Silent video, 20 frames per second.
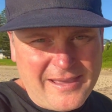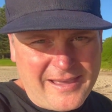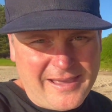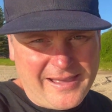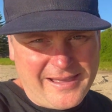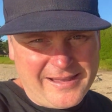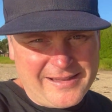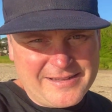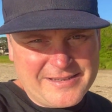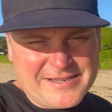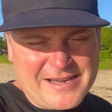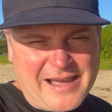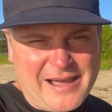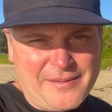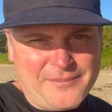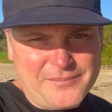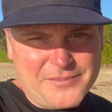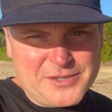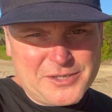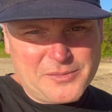and
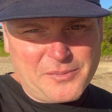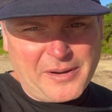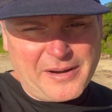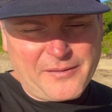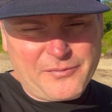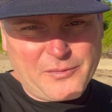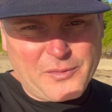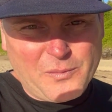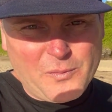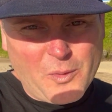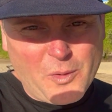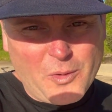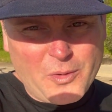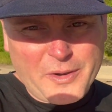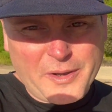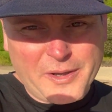um, she won't have to walk